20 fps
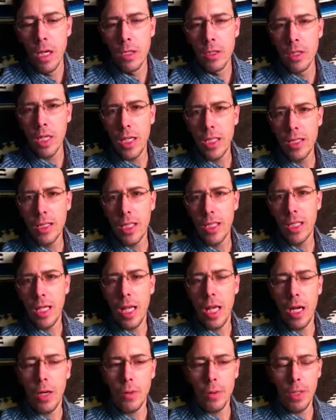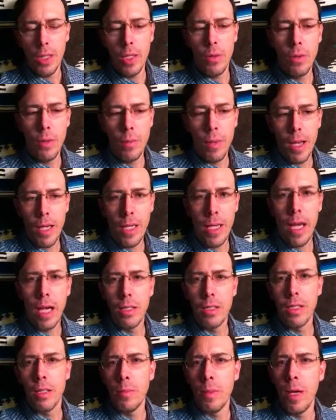so I decided to heck with it and went back
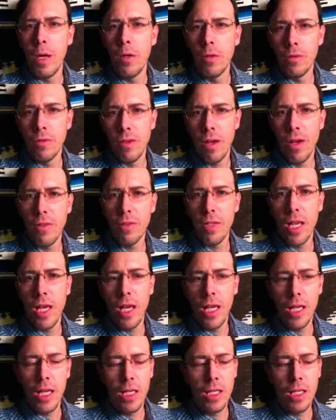out and did my own 5K.